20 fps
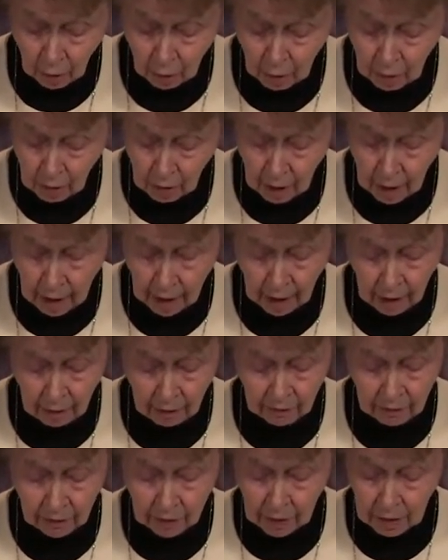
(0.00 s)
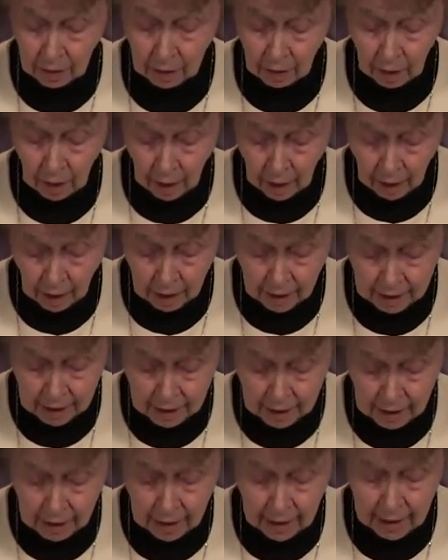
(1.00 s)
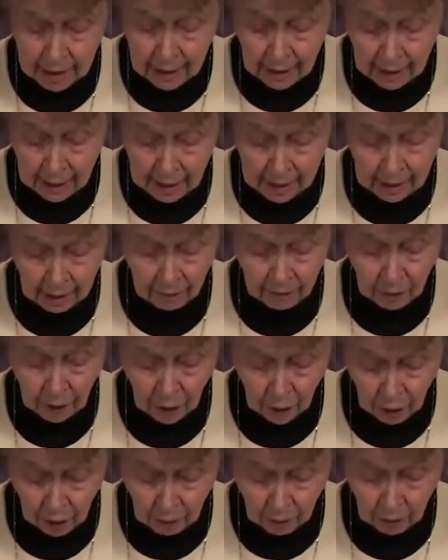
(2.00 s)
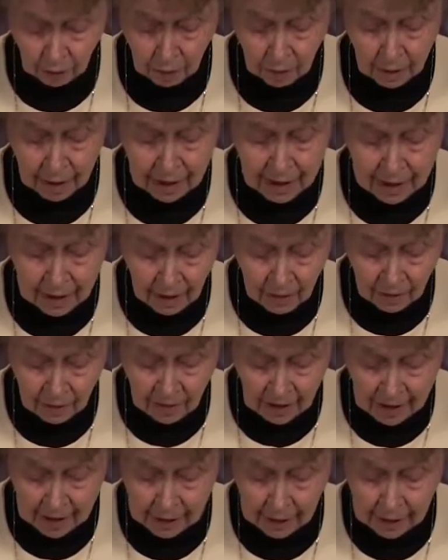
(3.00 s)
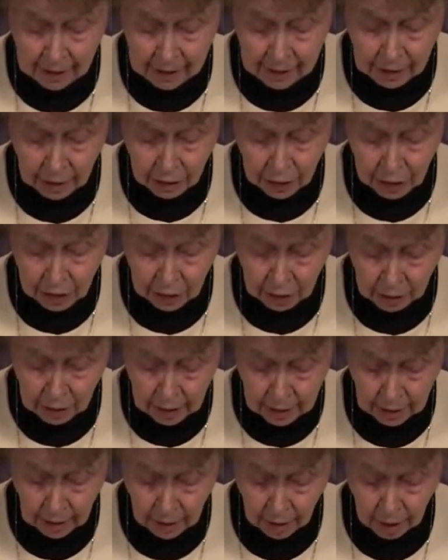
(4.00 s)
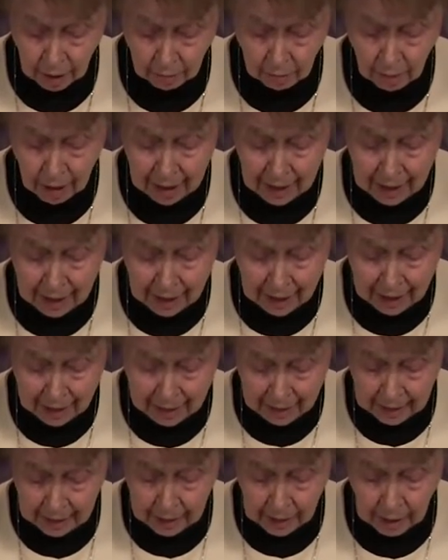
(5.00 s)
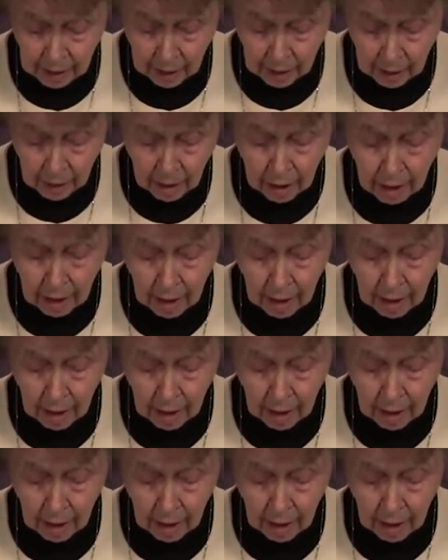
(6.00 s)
whereof ye have heard that it should come, and